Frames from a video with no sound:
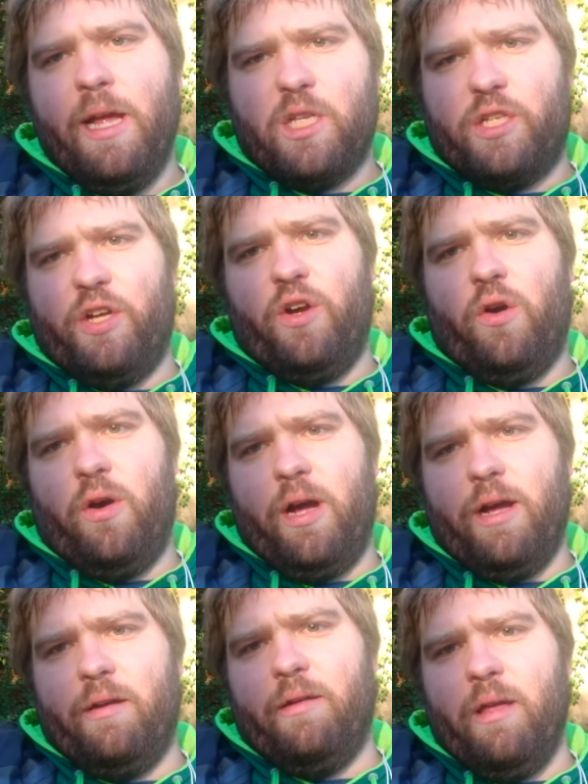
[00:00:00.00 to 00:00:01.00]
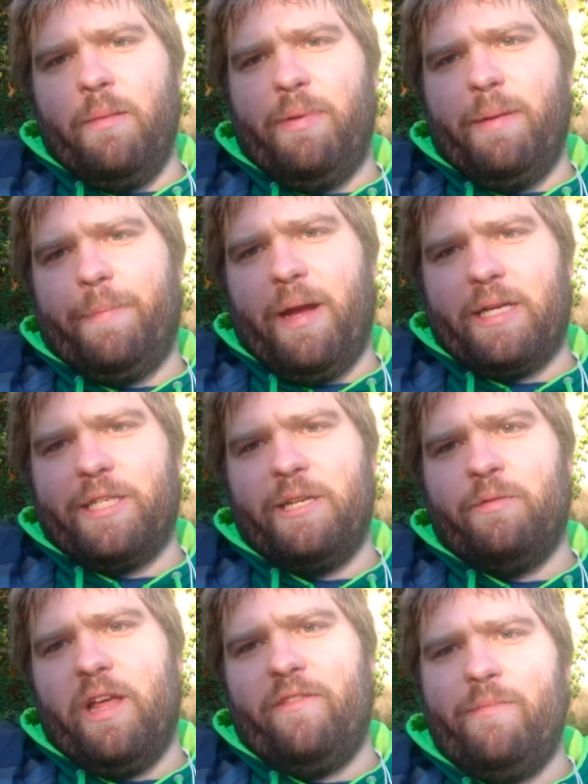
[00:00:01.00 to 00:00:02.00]
So in beatboxing,
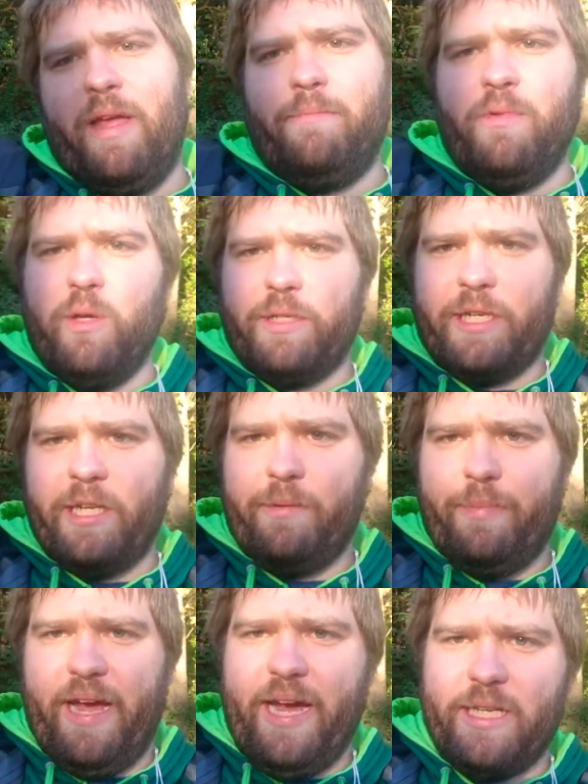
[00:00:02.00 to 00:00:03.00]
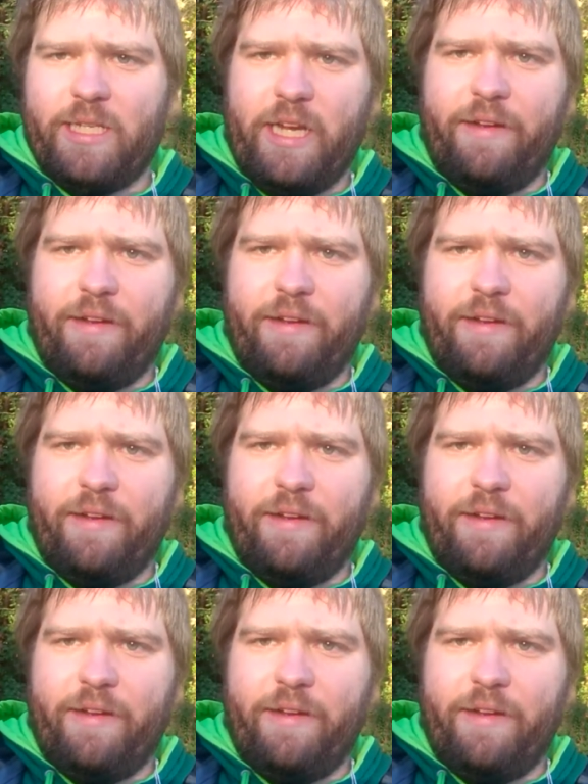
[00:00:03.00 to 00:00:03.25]
when I've made music in the past,